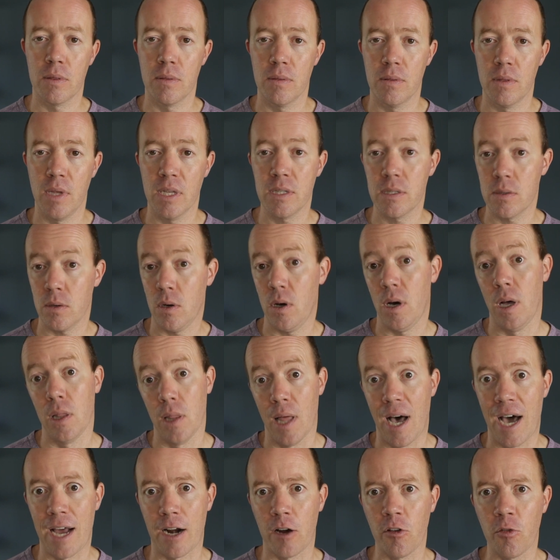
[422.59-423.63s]
That's a
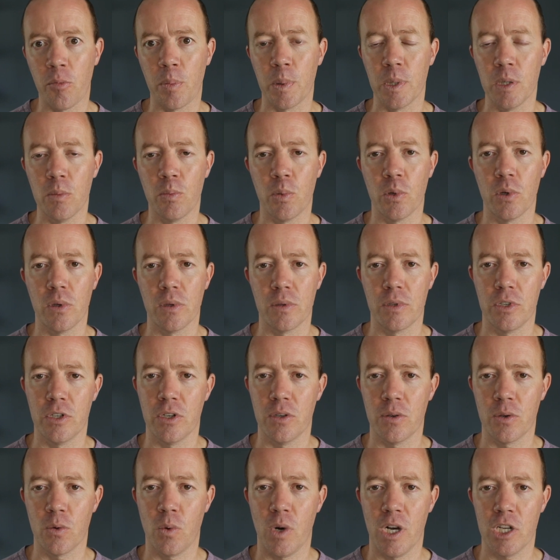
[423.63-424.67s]
lot of people, you
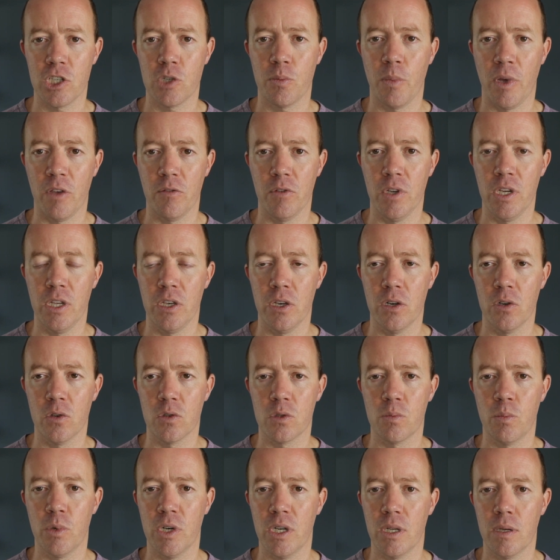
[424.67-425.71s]
know, to watch my
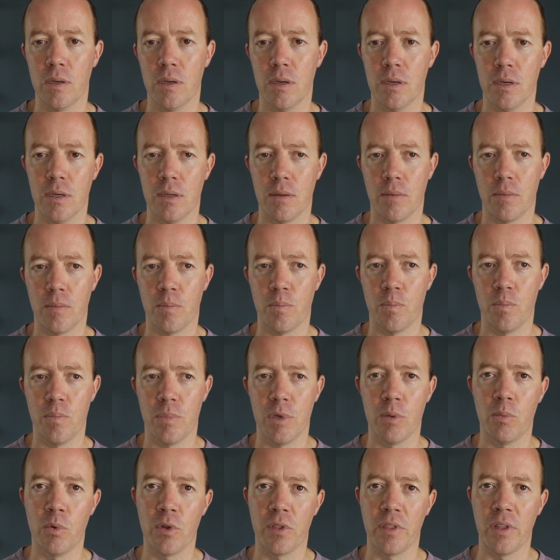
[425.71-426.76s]
videos, but
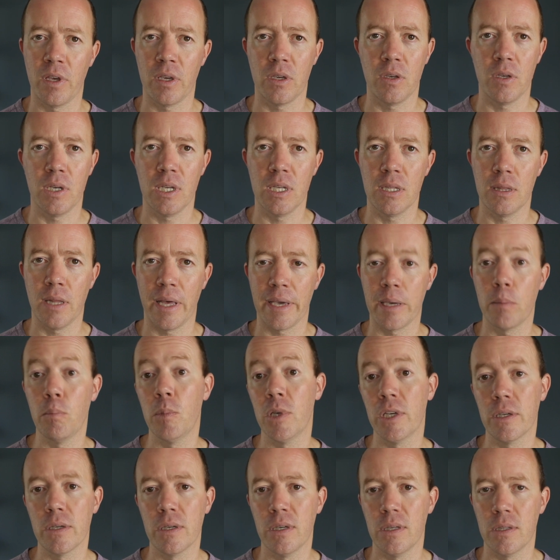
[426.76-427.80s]
people think you need like
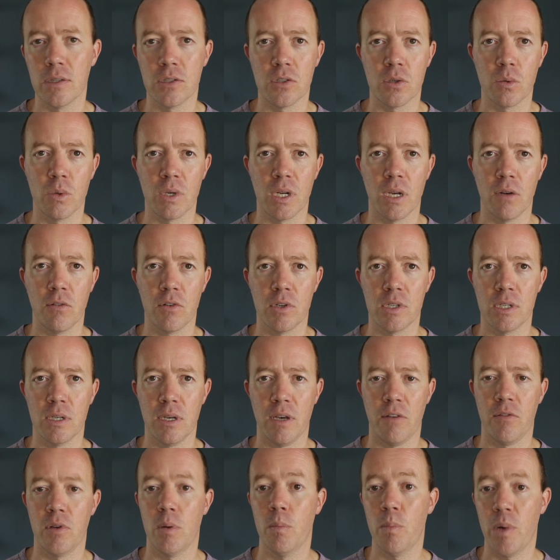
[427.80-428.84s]
millions or whatever to
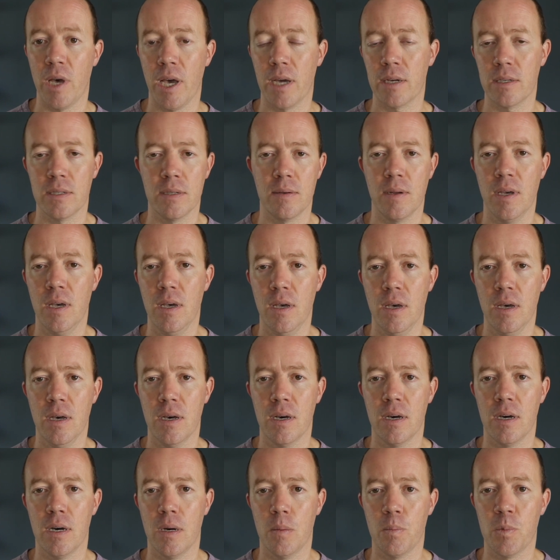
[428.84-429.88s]
have impact.
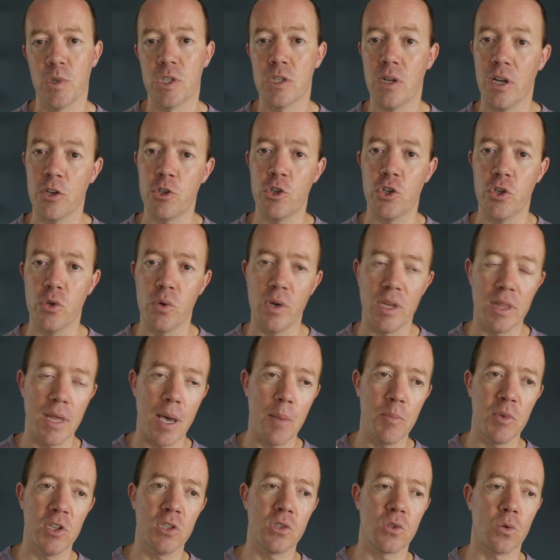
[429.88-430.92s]
It's not true, and
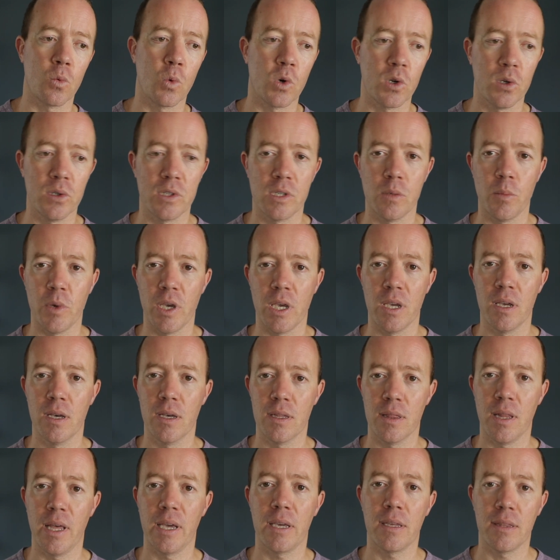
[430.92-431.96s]
that means the world to me.
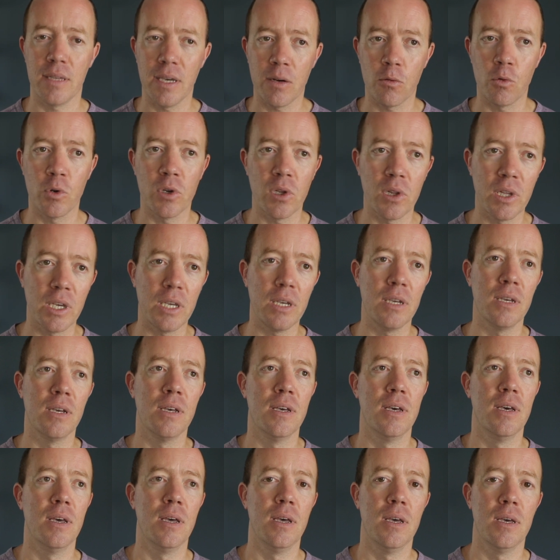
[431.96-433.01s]
Like, that really
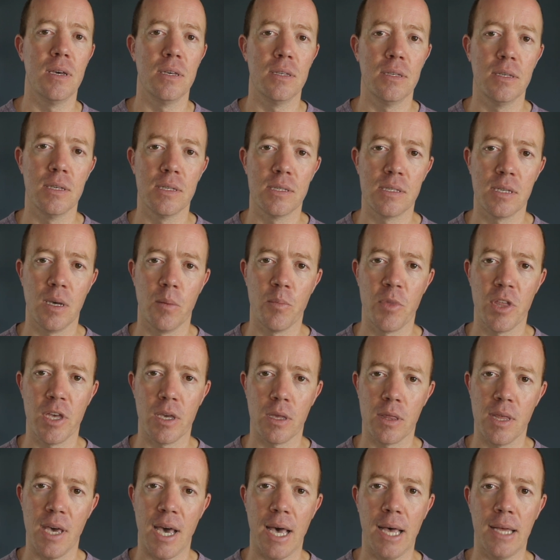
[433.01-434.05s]
is
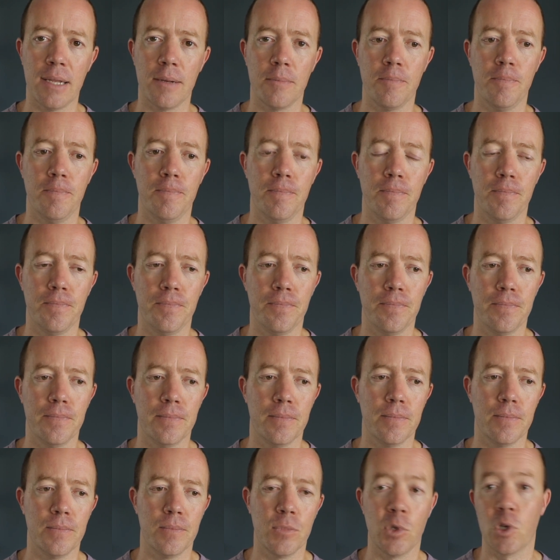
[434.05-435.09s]
something that,
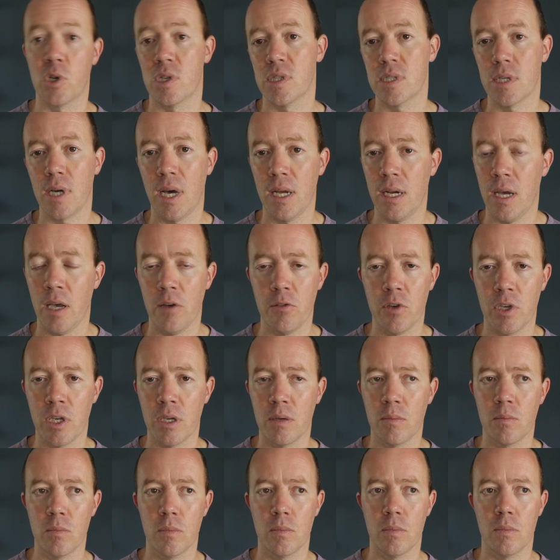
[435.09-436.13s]
look, skydiving